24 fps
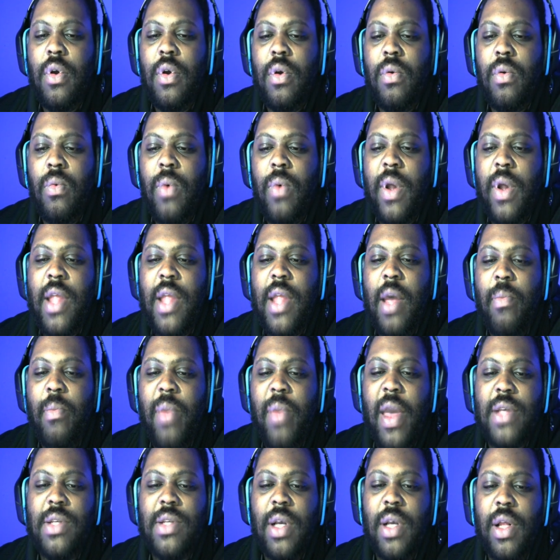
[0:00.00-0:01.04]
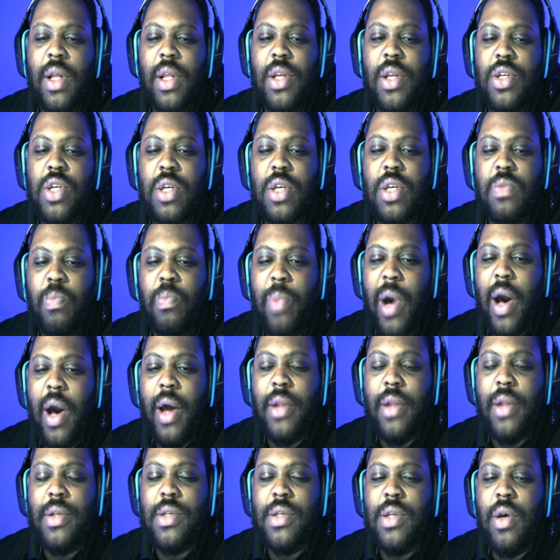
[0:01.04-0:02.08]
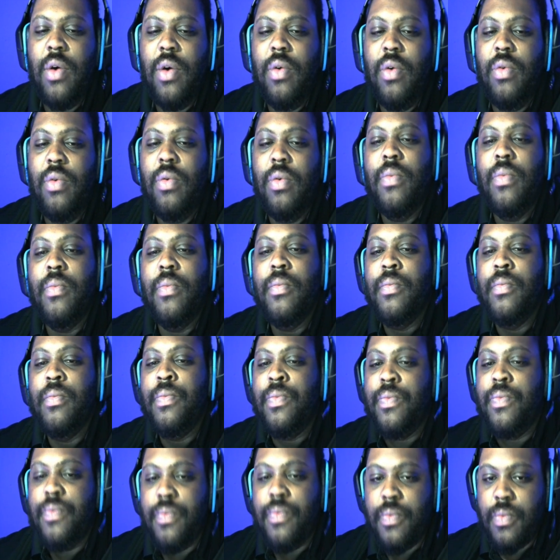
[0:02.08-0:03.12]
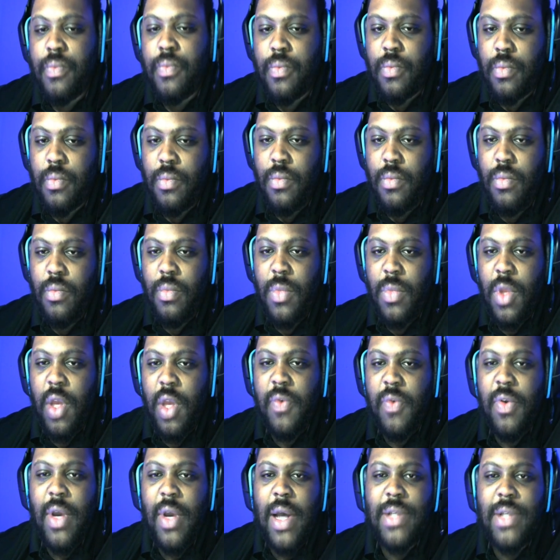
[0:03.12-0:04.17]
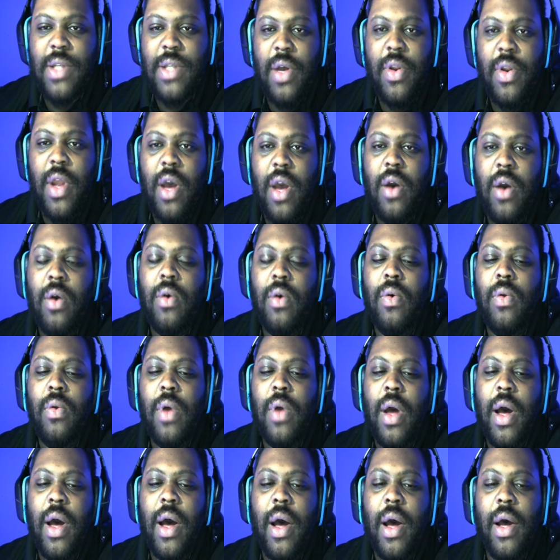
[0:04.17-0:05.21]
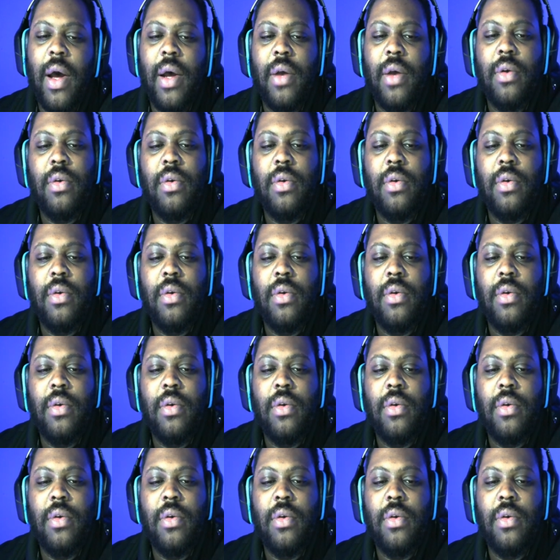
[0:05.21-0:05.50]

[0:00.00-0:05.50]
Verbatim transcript: what they basically just bought. So if you guys don't know uh,